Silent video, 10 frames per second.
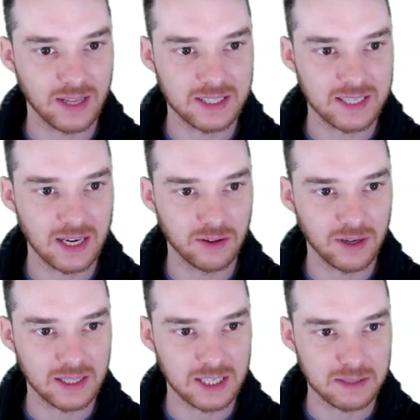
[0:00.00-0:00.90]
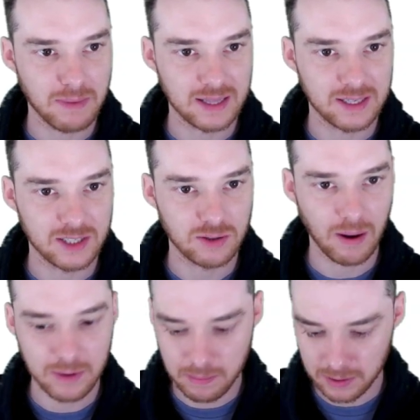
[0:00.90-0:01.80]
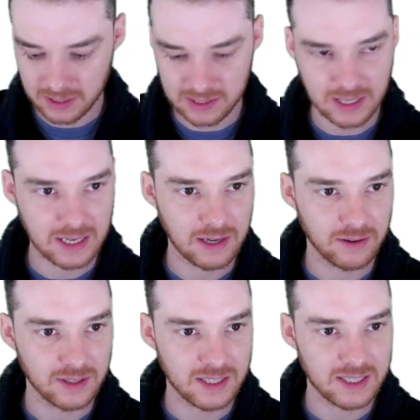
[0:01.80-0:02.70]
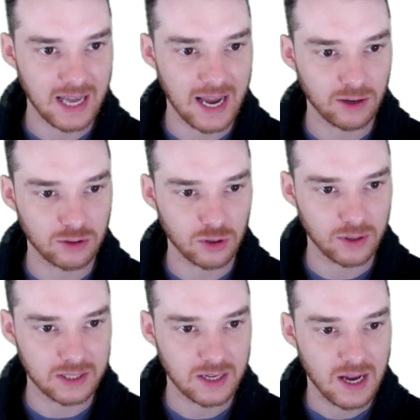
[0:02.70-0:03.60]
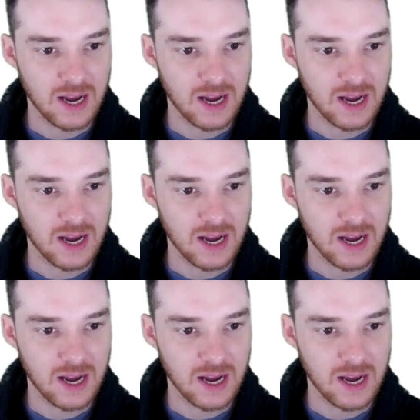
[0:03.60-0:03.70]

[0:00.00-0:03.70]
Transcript: let's take a look at this method. So I'm gonna put this in here. This is the handle choice.